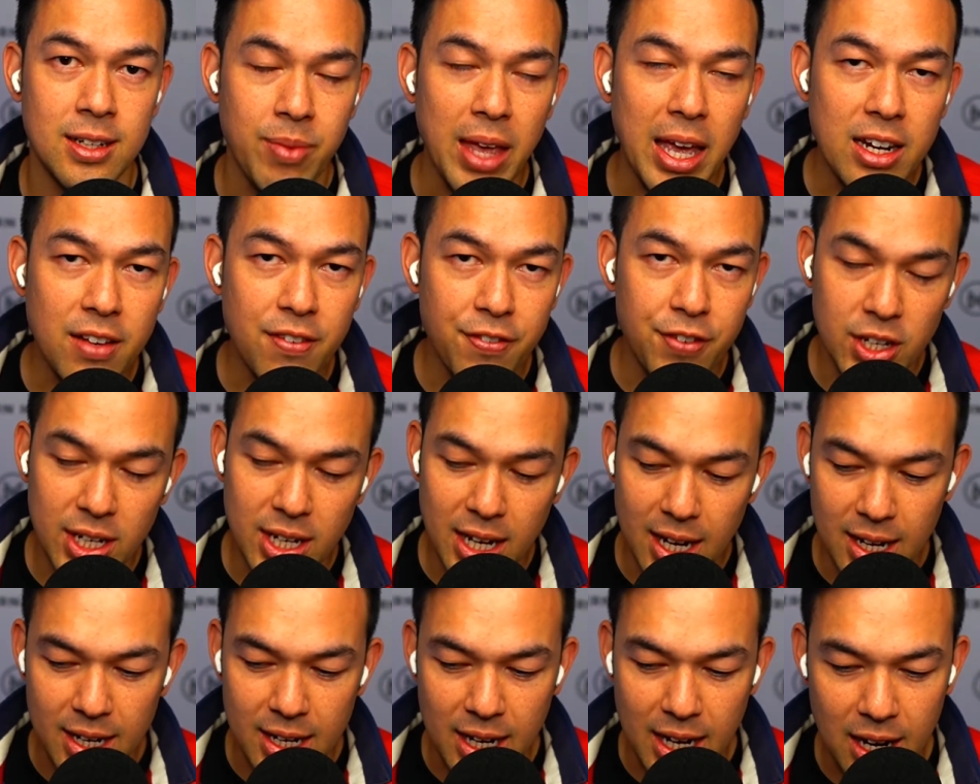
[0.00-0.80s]
And if you
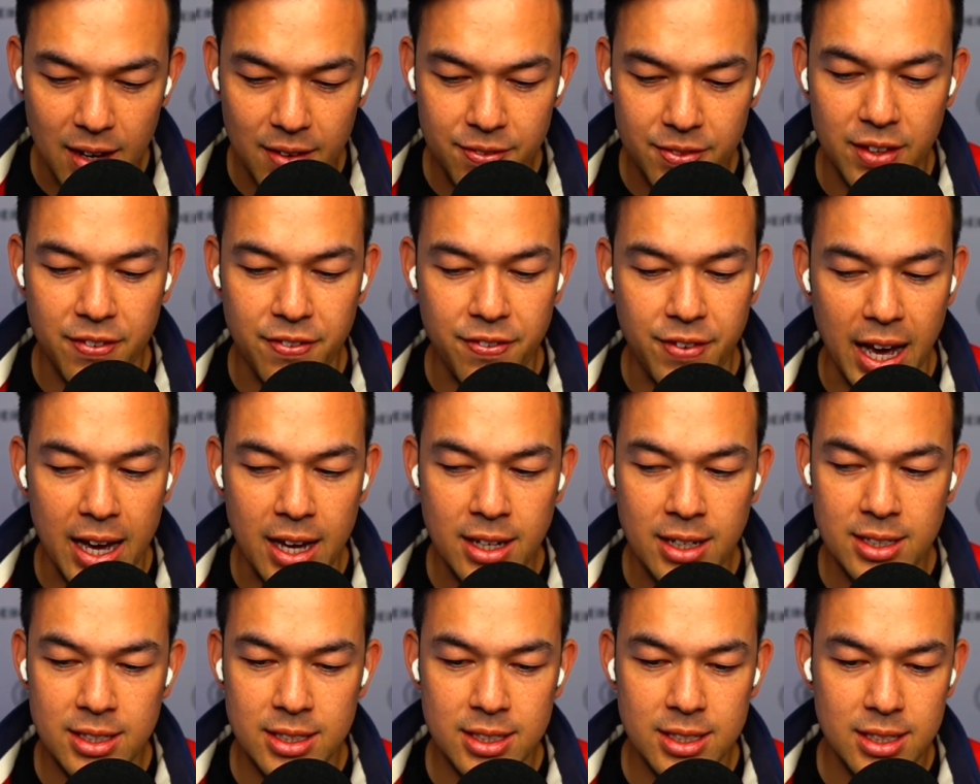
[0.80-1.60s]
can't have the
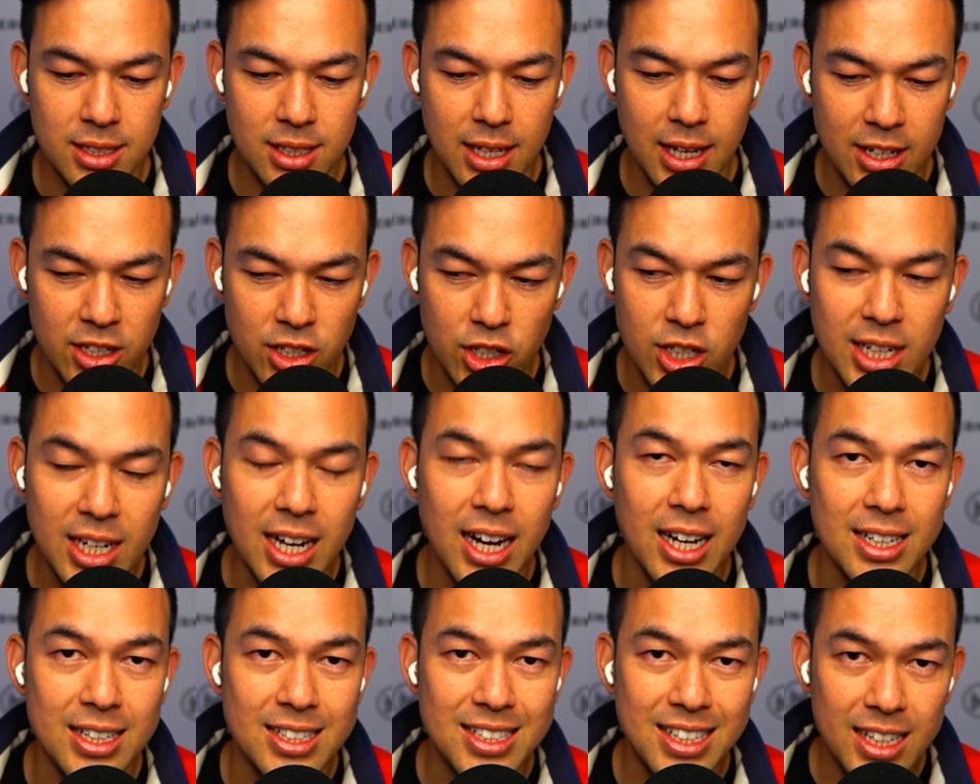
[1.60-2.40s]
facts, and you
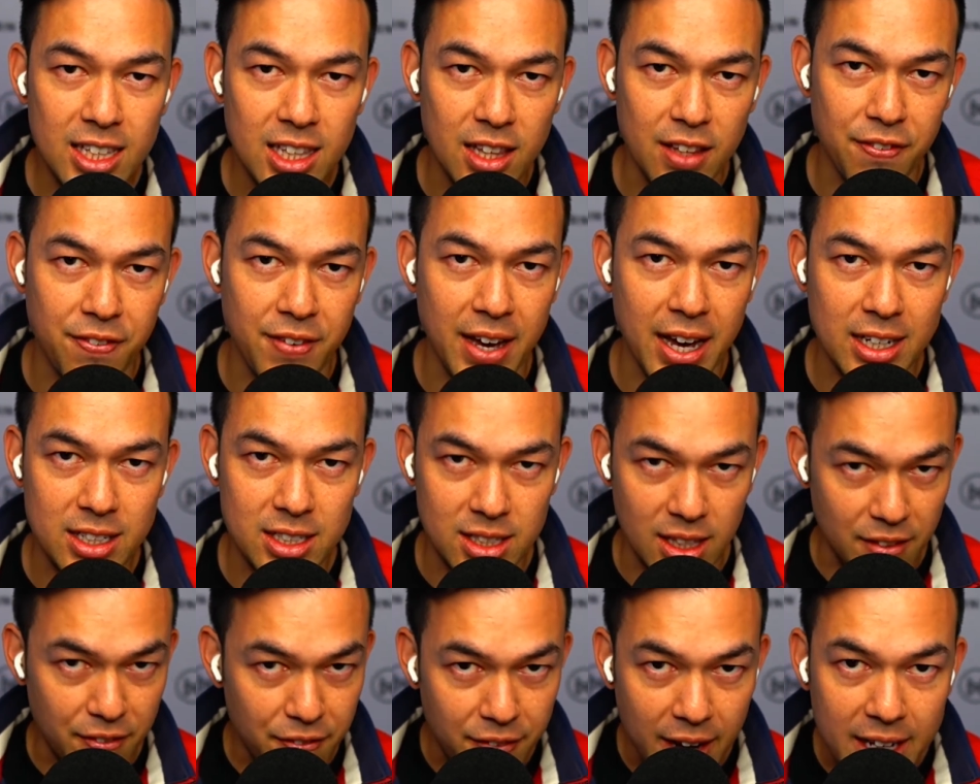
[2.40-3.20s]
can't see the facts,
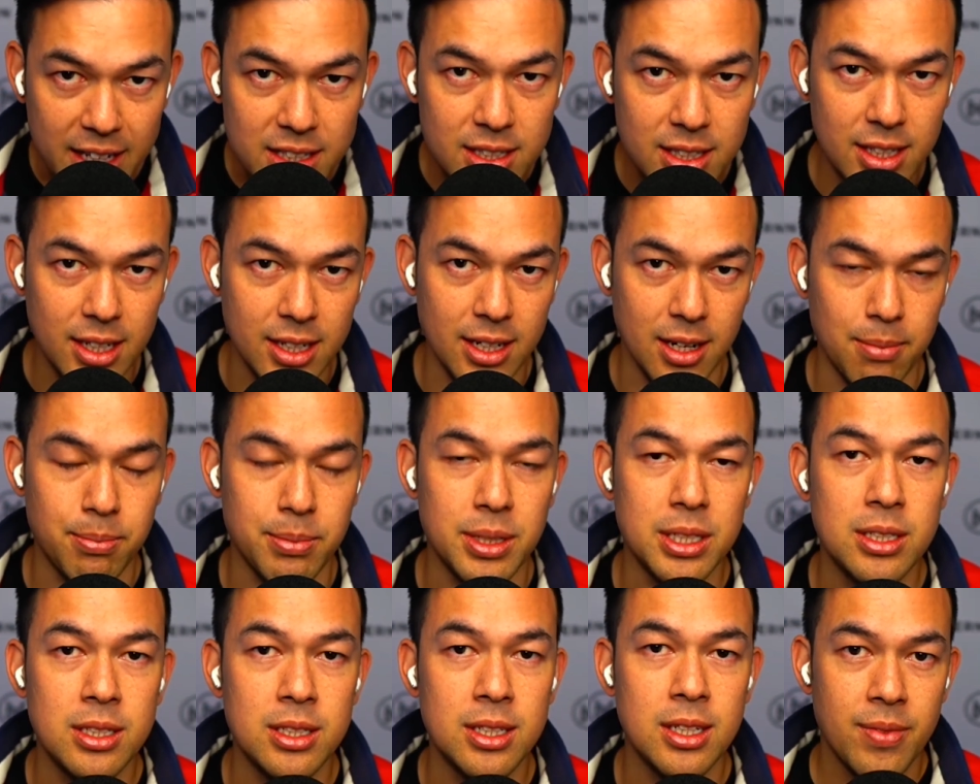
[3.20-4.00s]
and the facts are the
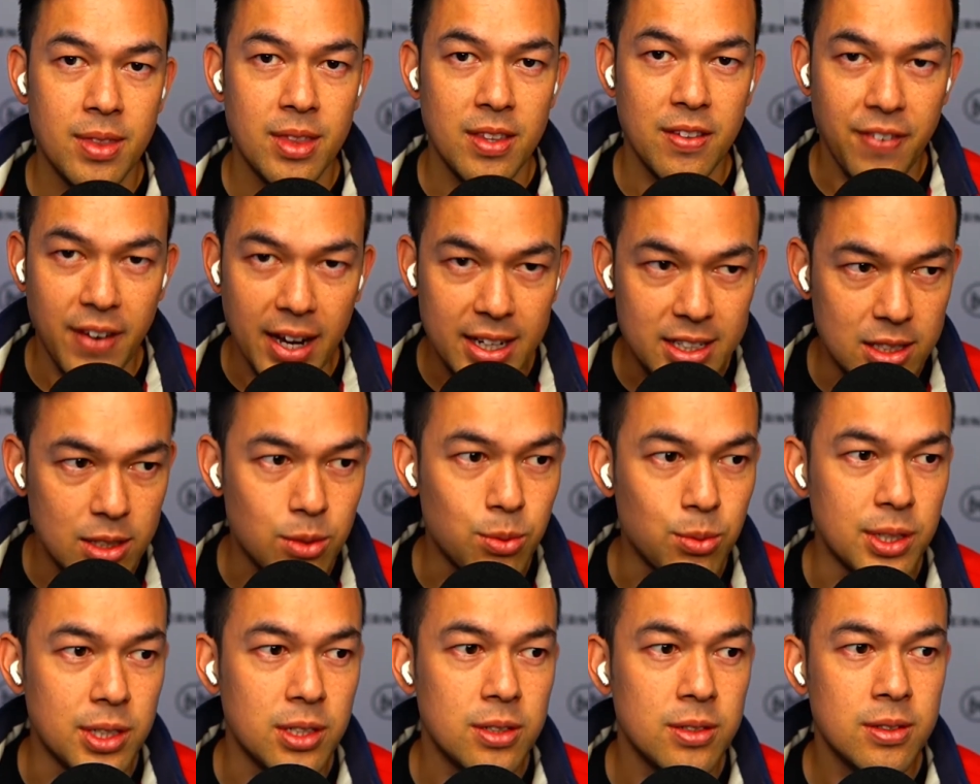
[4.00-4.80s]
numbers, the facts are
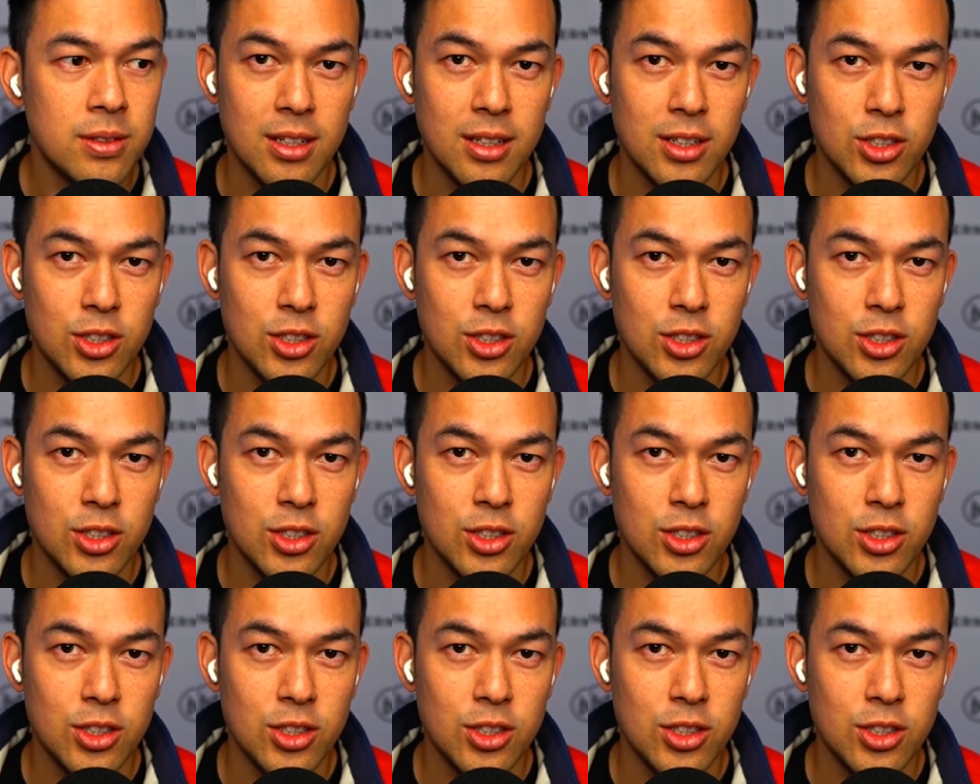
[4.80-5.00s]
real.